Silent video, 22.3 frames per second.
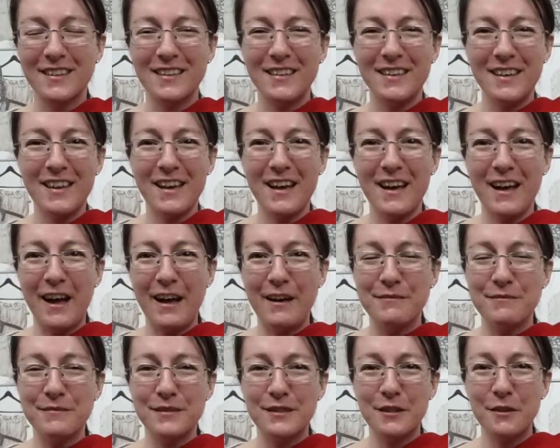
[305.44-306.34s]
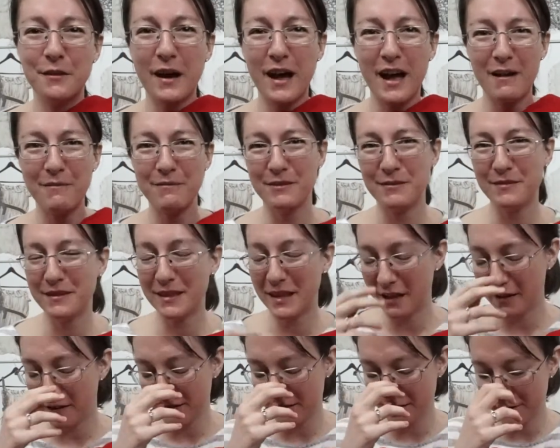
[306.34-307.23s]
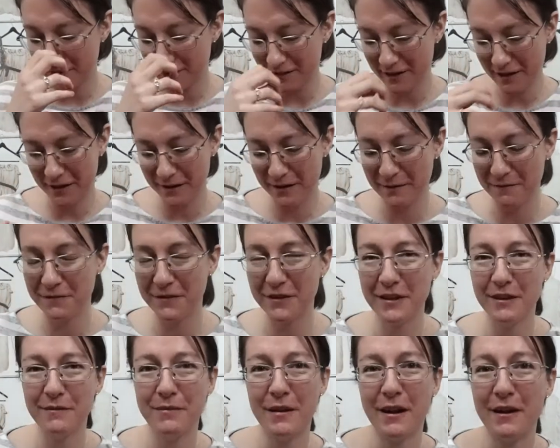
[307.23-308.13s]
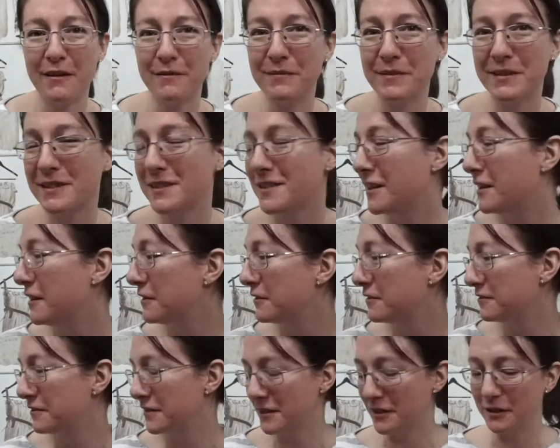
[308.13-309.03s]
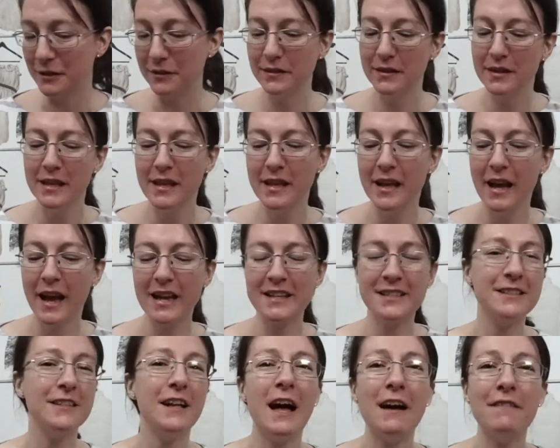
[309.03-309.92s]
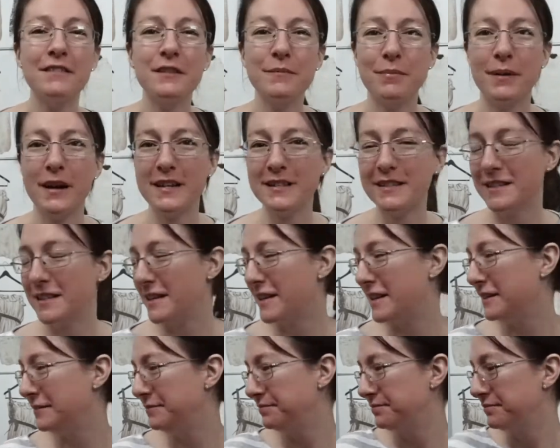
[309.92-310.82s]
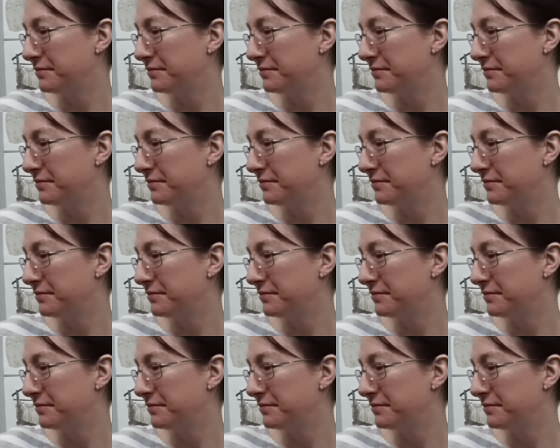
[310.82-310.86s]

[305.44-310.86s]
Yeah, I'm so happy with how this turned out. I'm very proud of myself. So I still have to press it